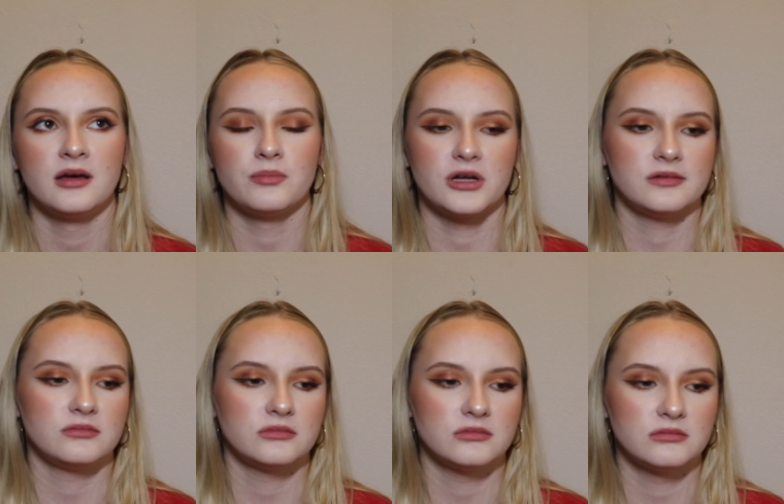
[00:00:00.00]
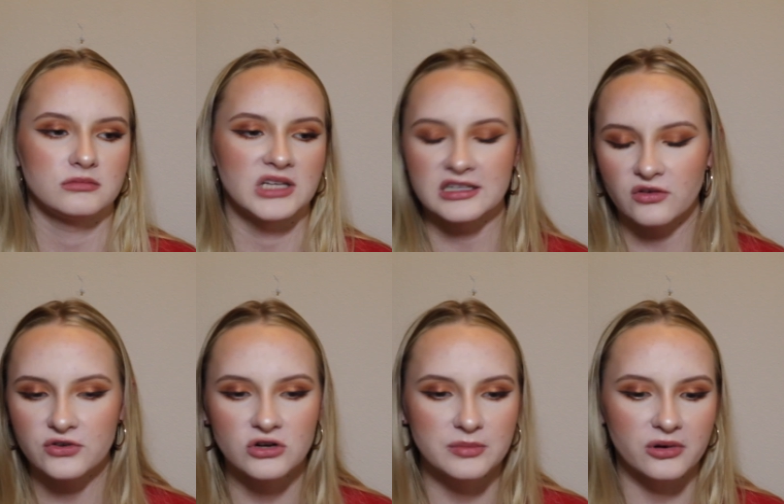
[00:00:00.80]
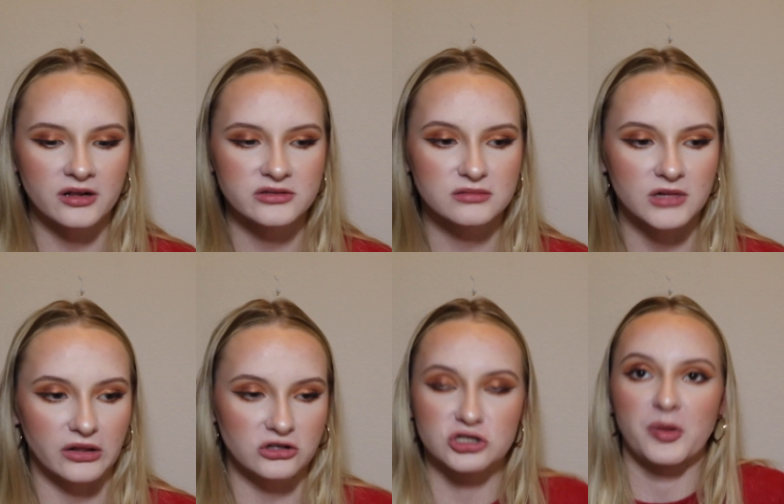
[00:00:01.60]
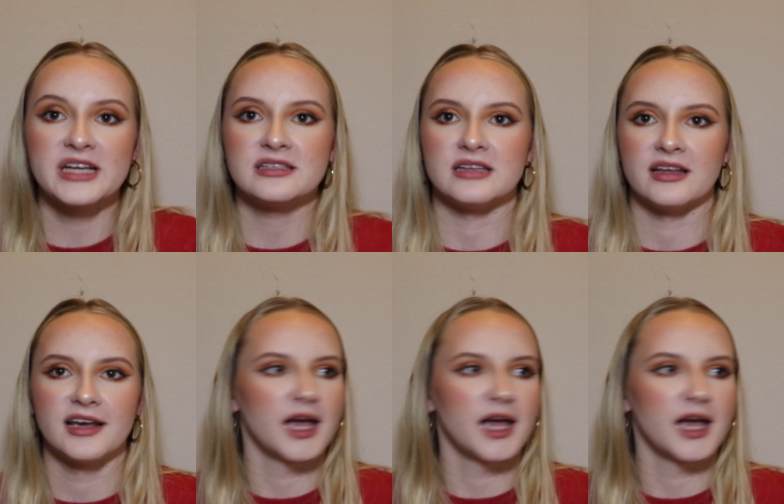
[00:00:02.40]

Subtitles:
But takes a few deep breaths and then just places it.